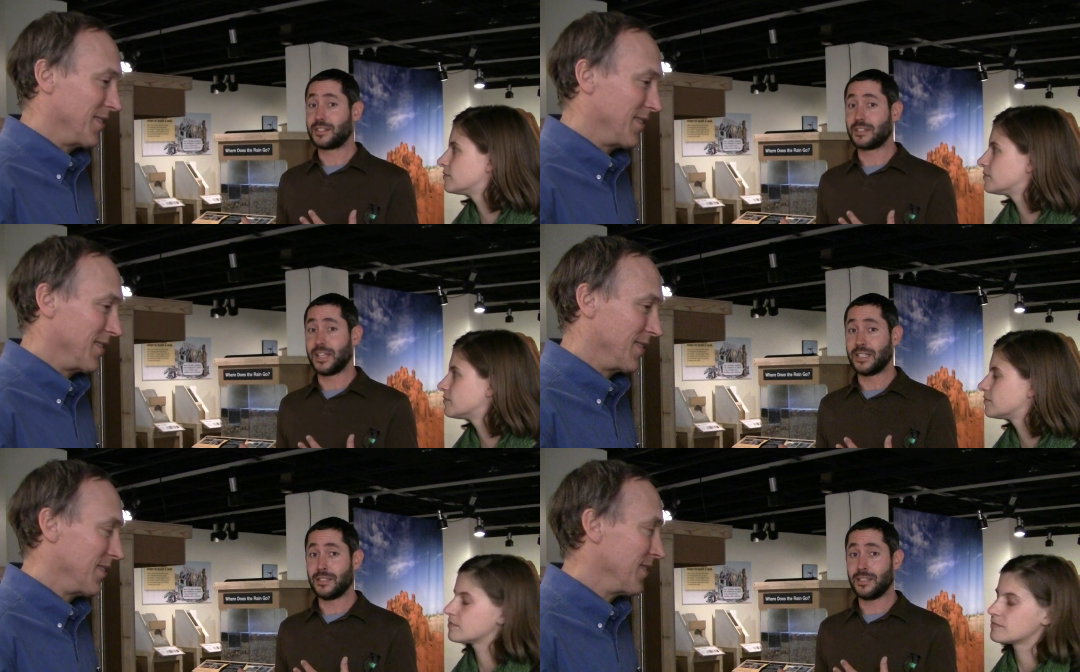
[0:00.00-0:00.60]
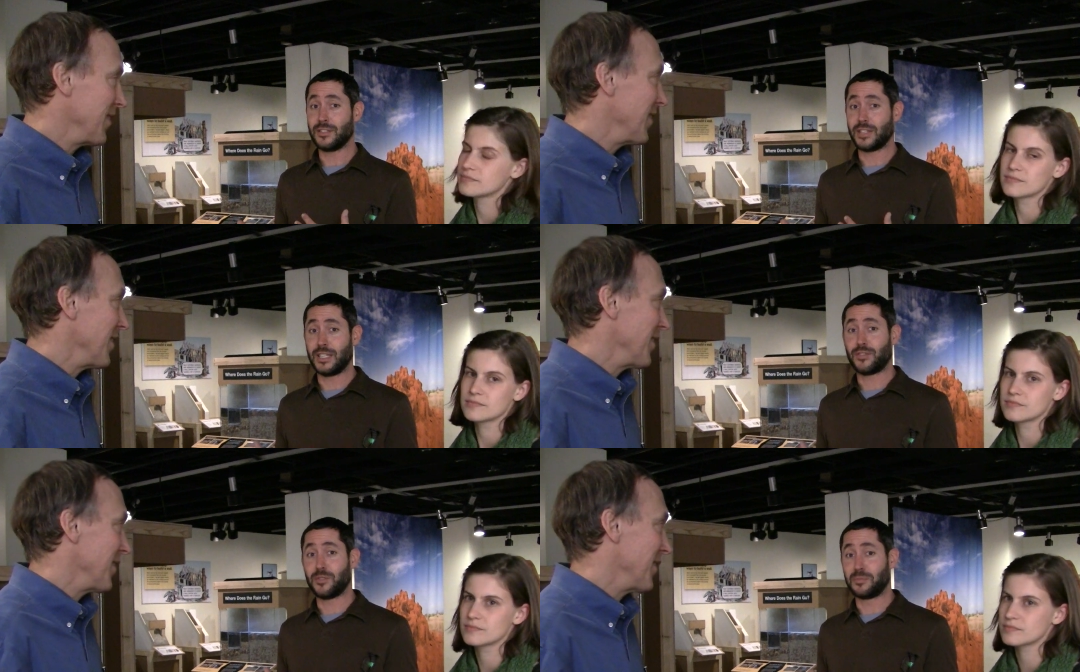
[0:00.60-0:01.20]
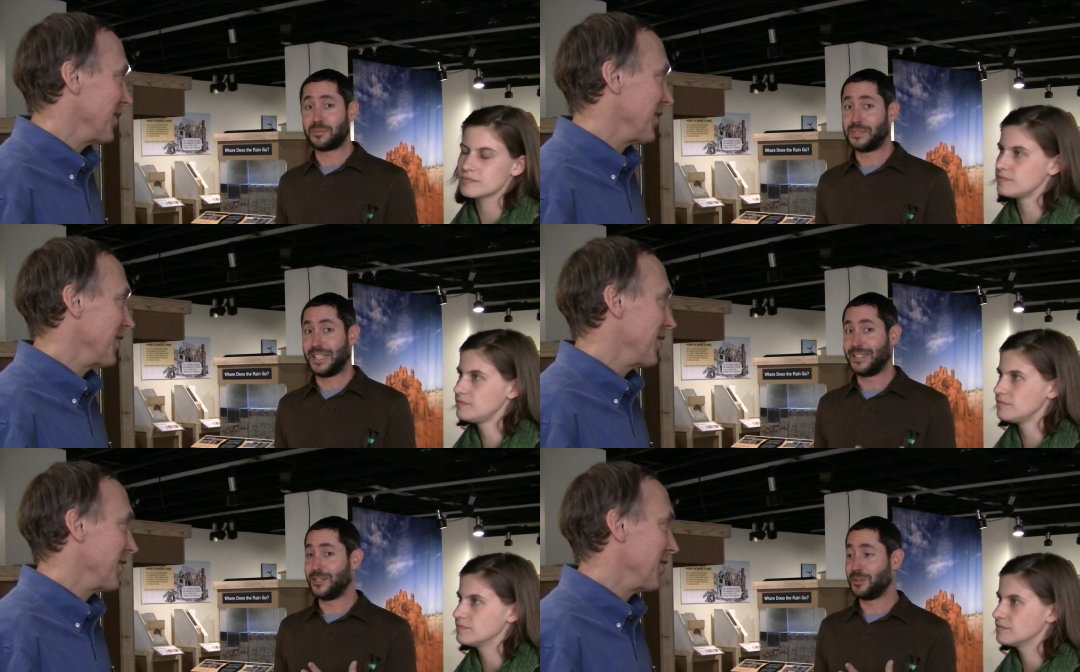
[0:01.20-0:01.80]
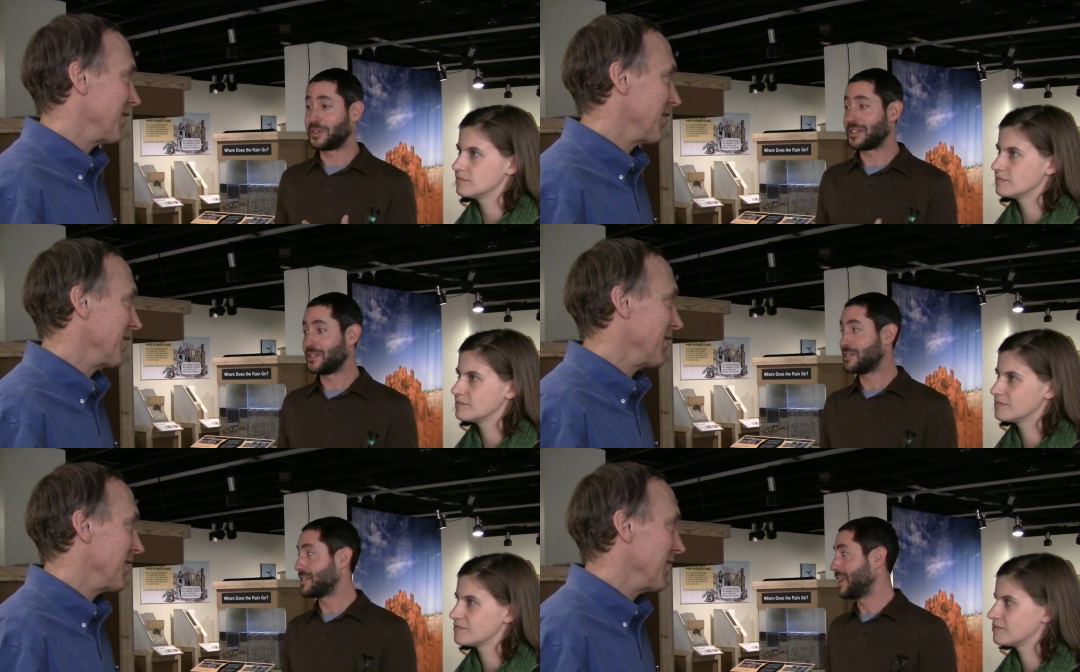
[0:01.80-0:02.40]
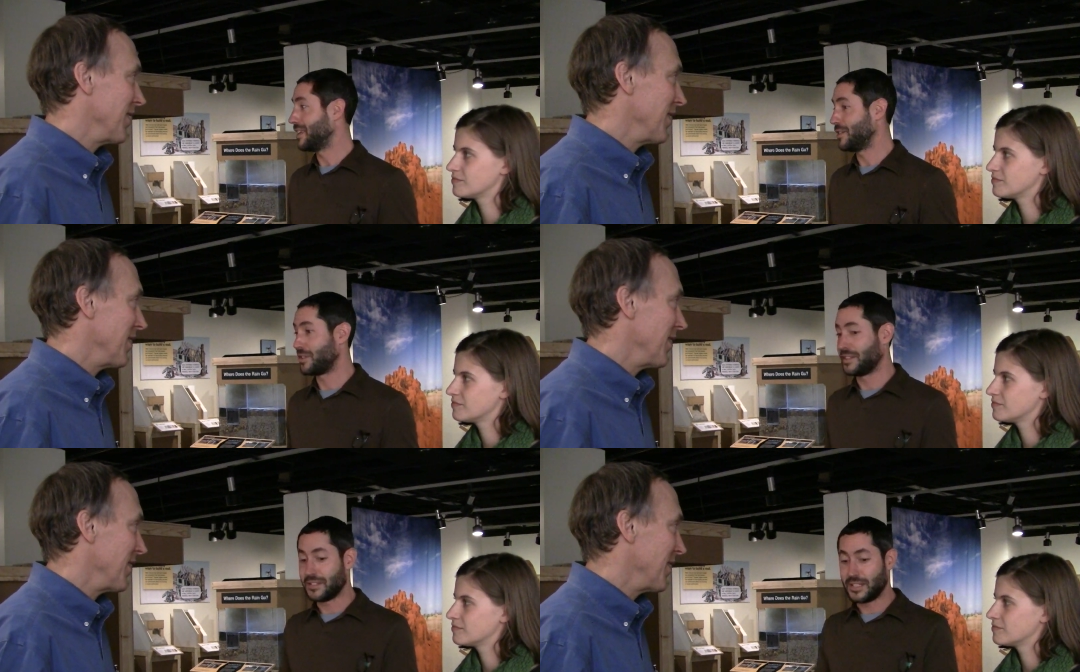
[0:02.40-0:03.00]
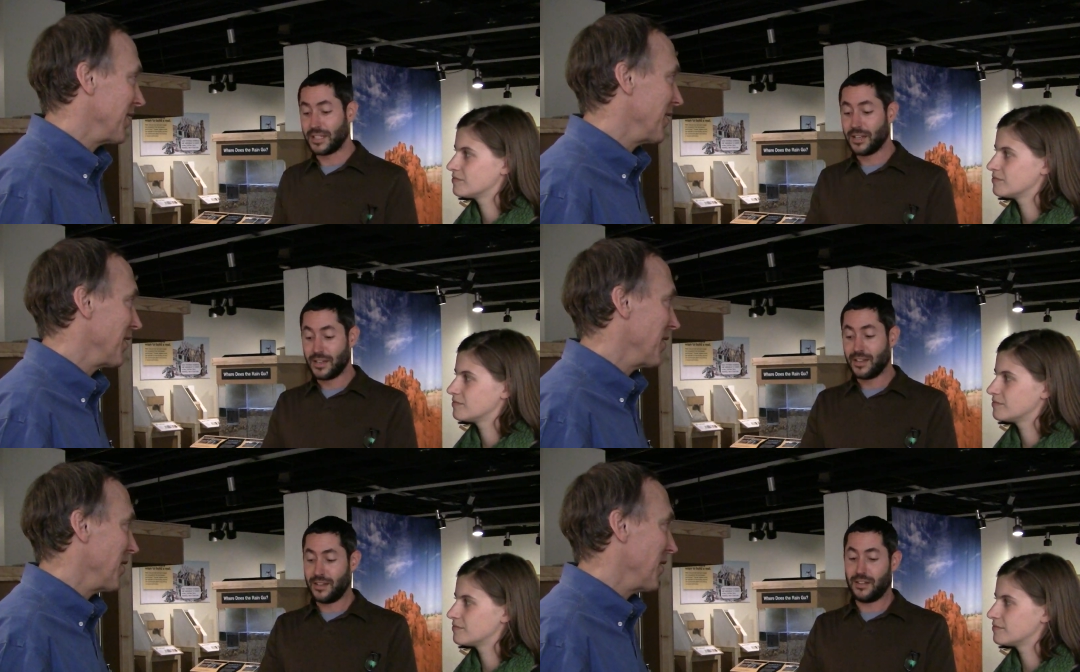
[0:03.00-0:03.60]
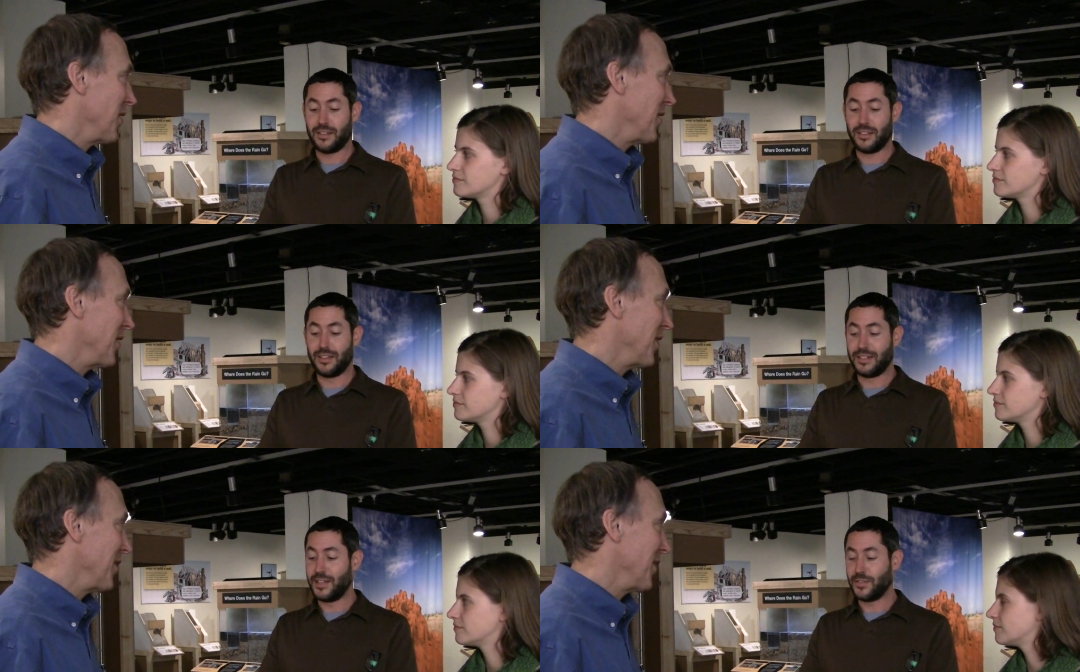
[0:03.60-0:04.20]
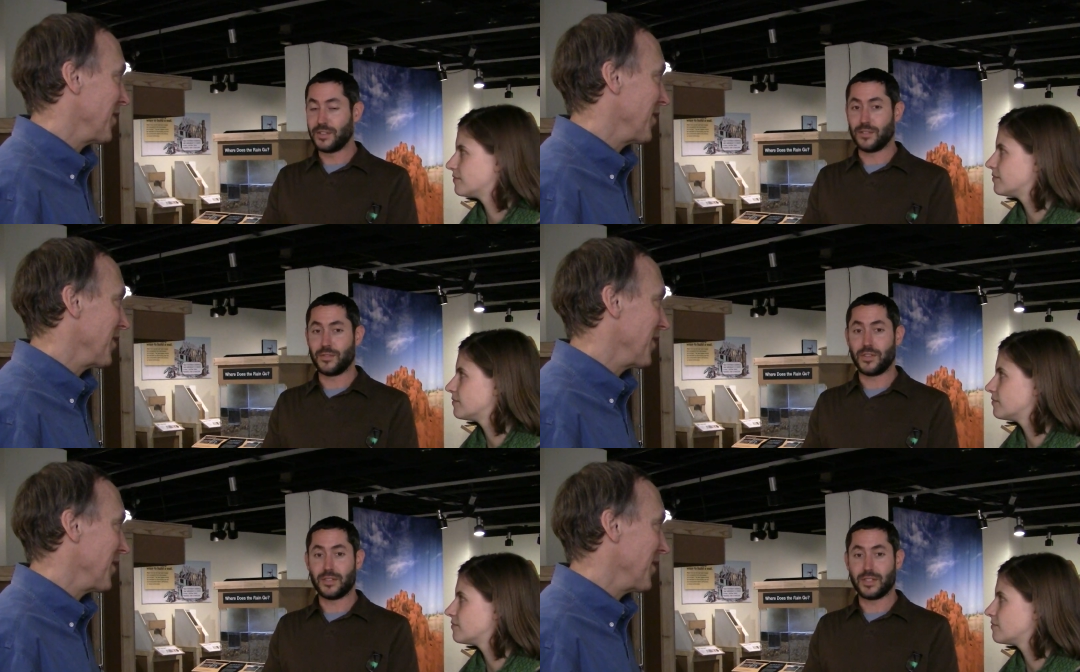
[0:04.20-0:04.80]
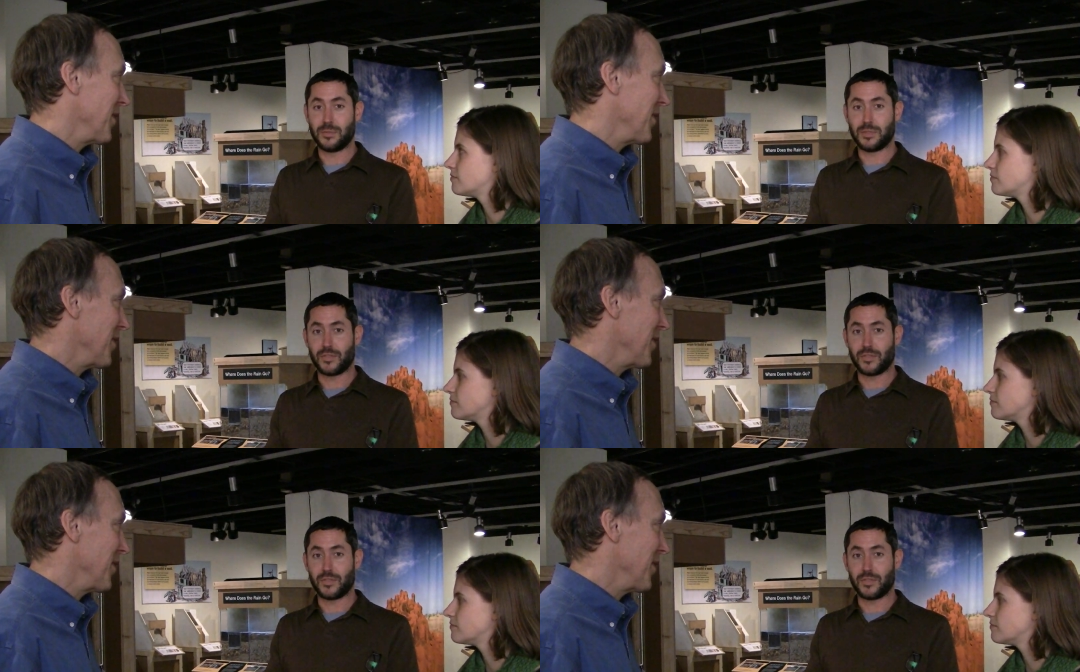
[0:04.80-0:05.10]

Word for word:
Speaker 1: glazing change from tinted to a clear state, you can see the difference of different types of